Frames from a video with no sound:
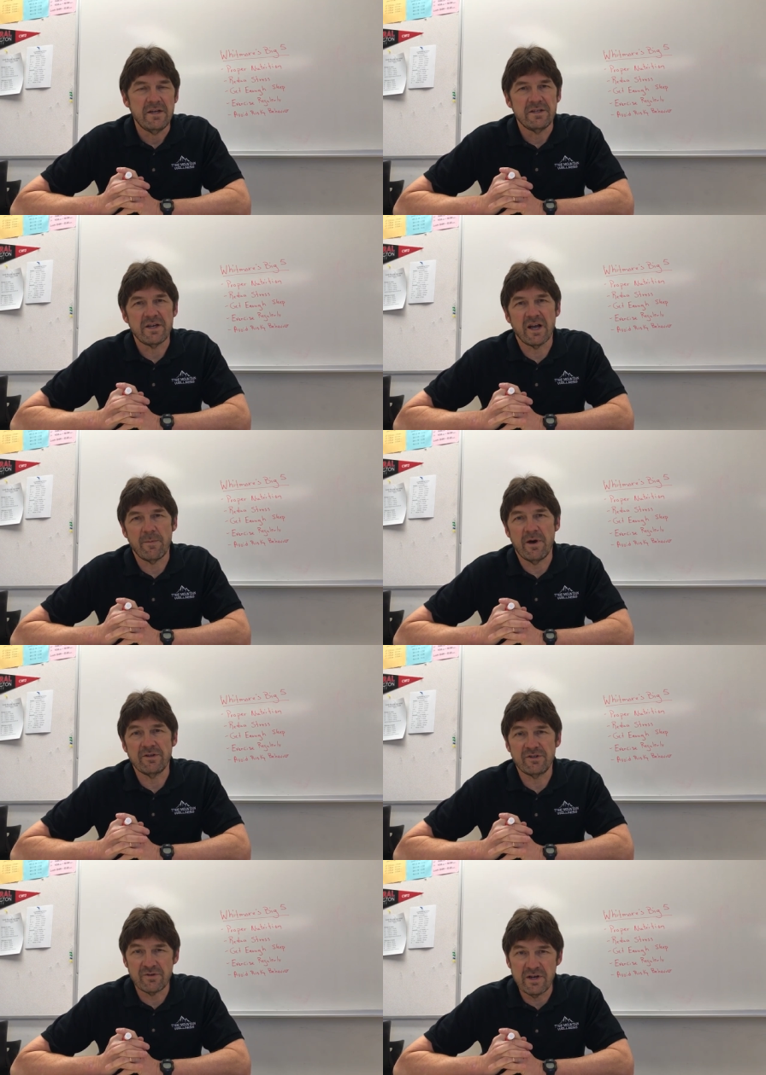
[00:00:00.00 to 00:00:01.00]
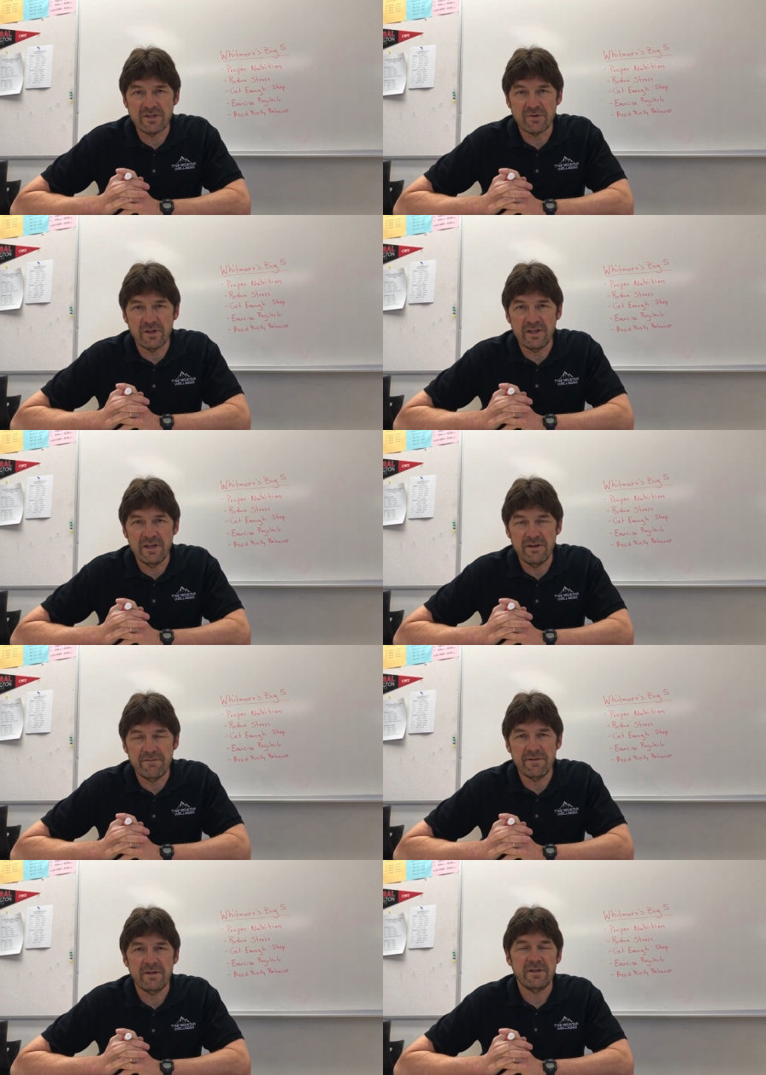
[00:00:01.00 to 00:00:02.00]
Talk about stress
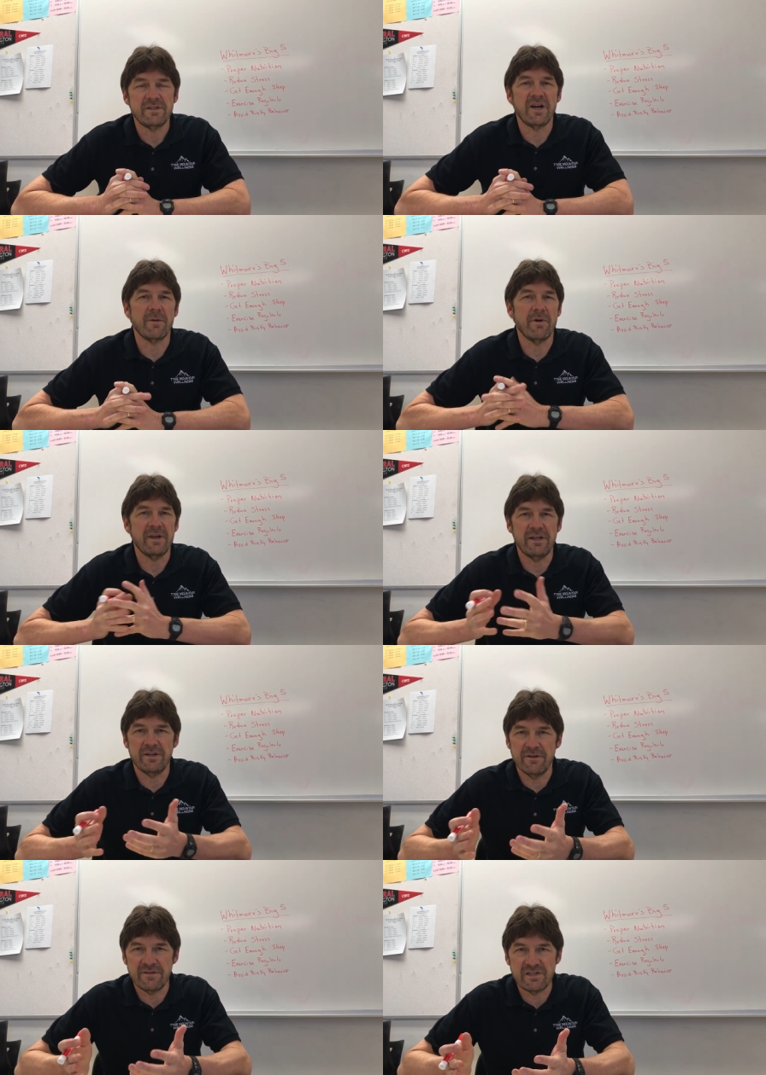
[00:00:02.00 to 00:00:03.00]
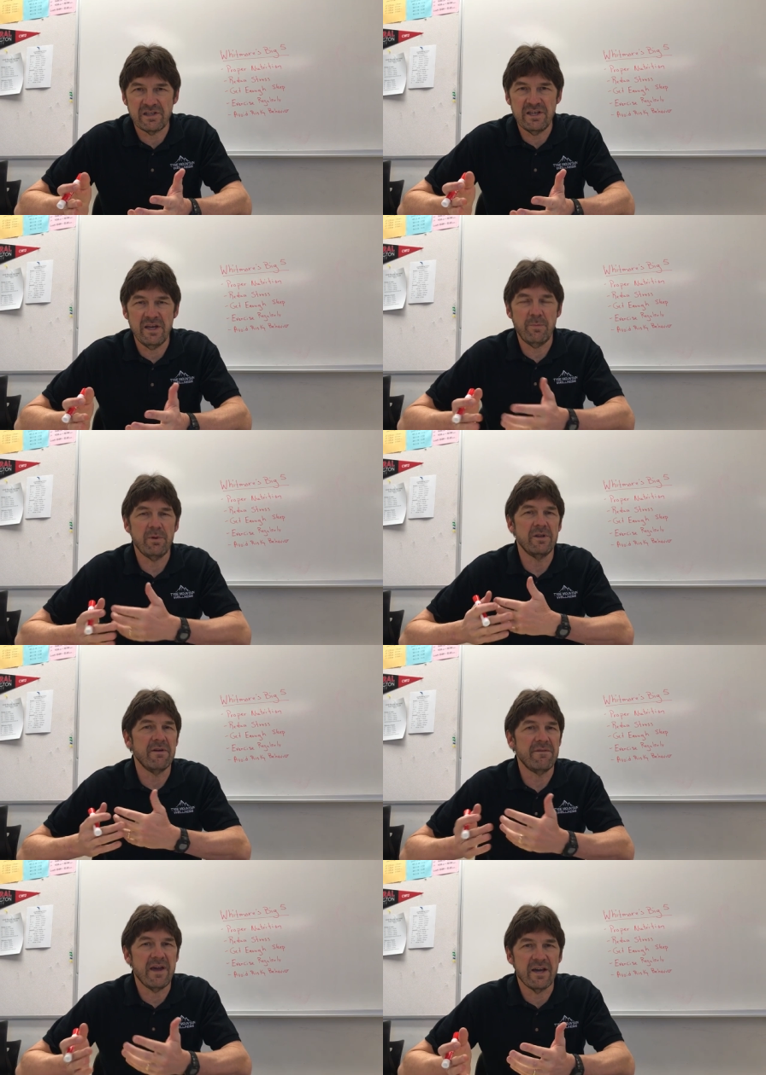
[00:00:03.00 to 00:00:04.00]
relief, talk about getting enough sleep,
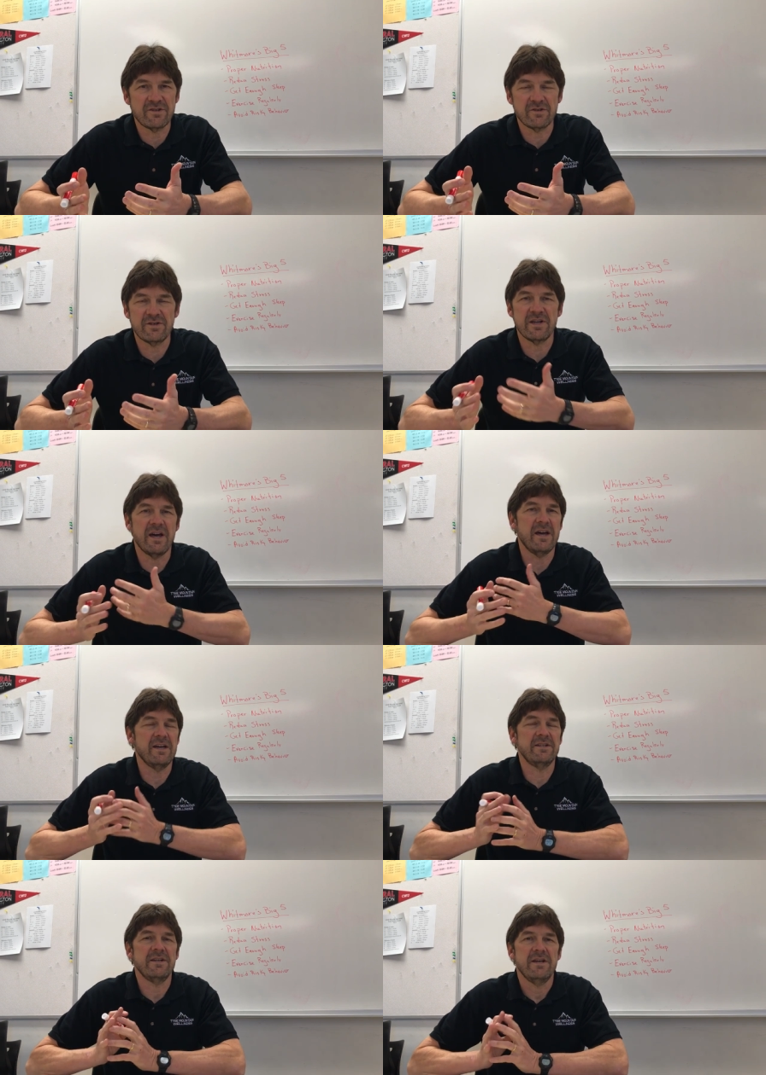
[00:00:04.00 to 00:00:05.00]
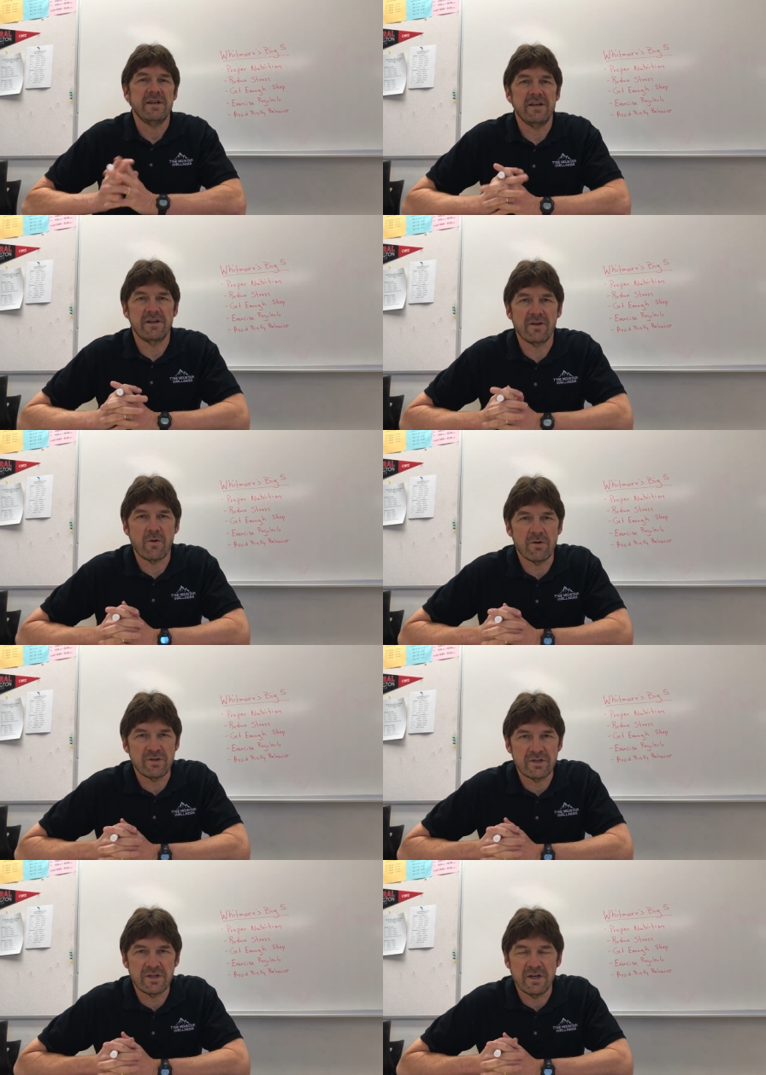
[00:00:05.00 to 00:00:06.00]
enough exercise, and then of
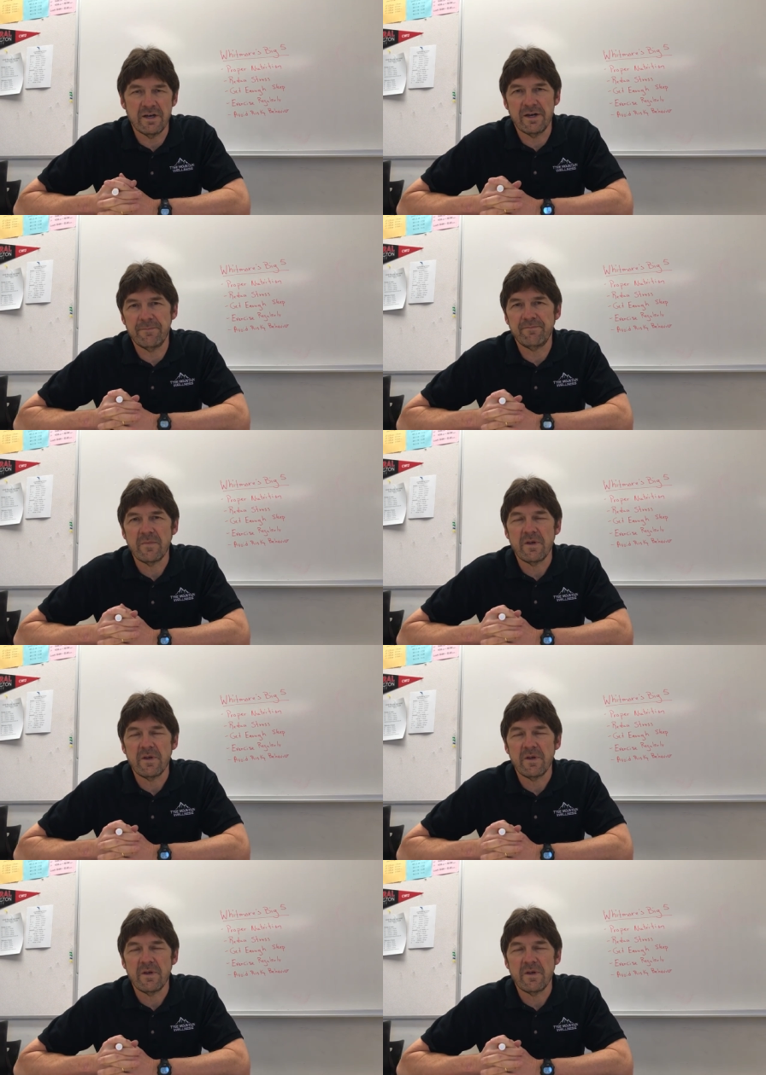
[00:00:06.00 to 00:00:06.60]
course, um,